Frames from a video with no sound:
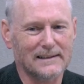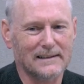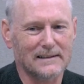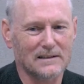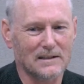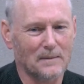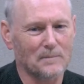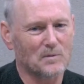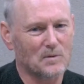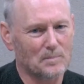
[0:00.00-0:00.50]

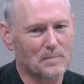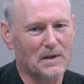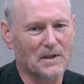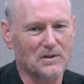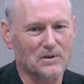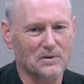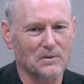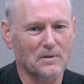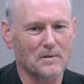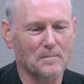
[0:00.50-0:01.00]
something
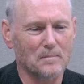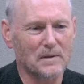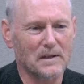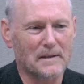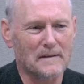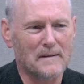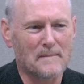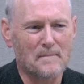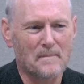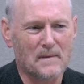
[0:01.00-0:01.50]
special.
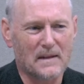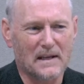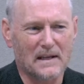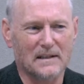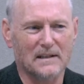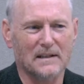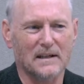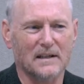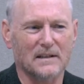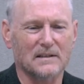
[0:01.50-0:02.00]
But
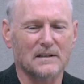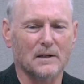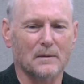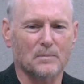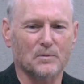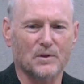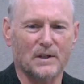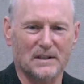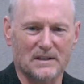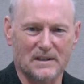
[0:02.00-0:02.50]
it does
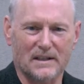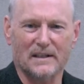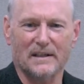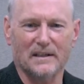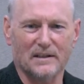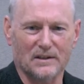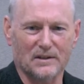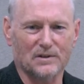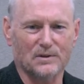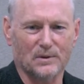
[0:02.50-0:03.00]
help translate
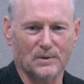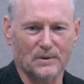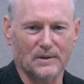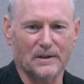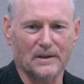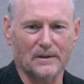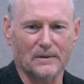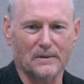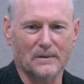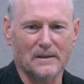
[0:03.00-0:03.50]
in the studio.